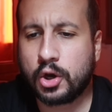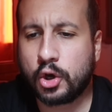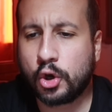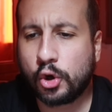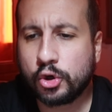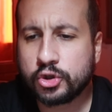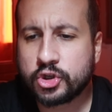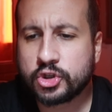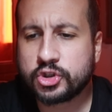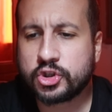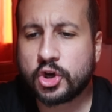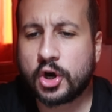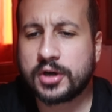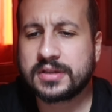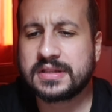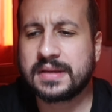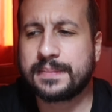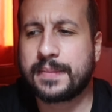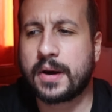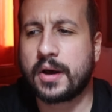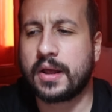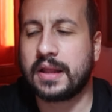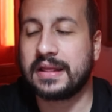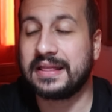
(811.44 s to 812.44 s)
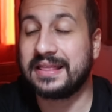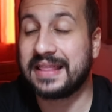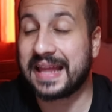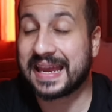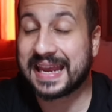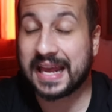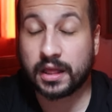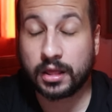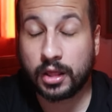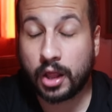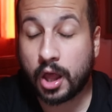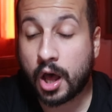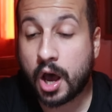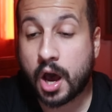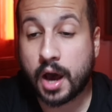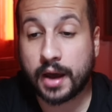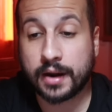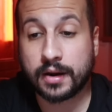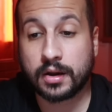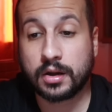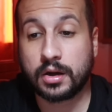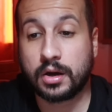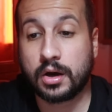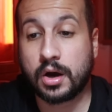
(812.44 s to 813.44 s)
also talked about like a
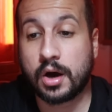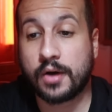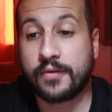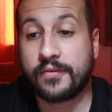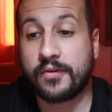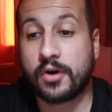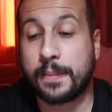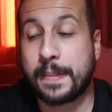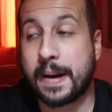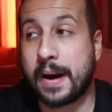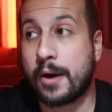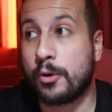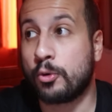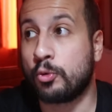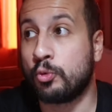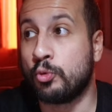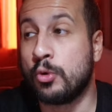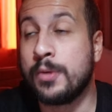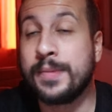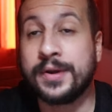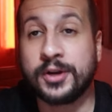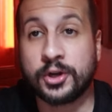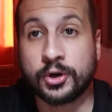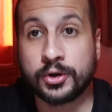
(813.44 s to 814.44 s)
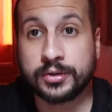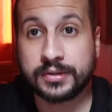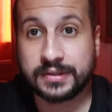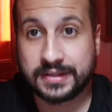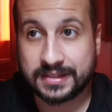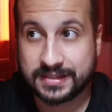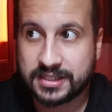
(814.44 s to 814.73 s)
lot of, about womanhood.